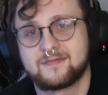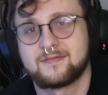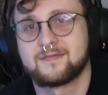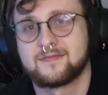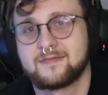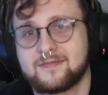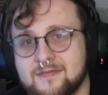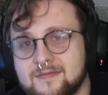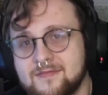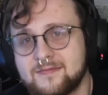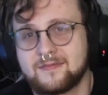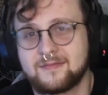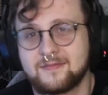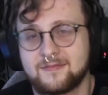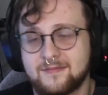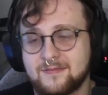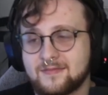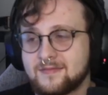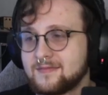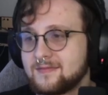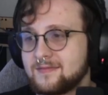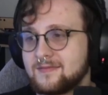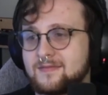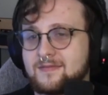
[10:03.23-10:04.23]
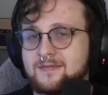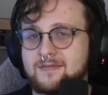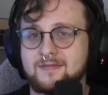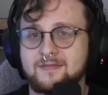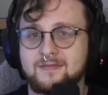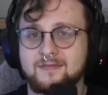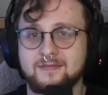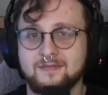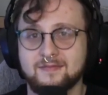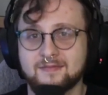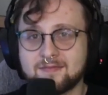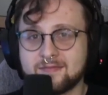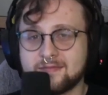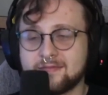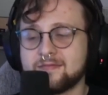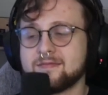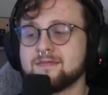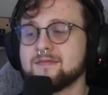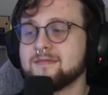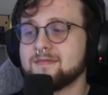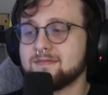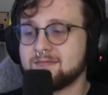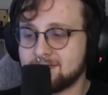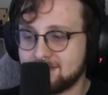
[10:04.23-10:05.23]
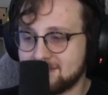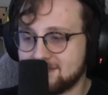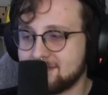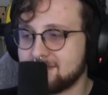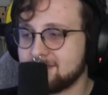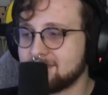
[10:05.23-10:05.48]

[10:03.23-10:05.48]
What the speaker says: pretty much to Alakir, and he went like,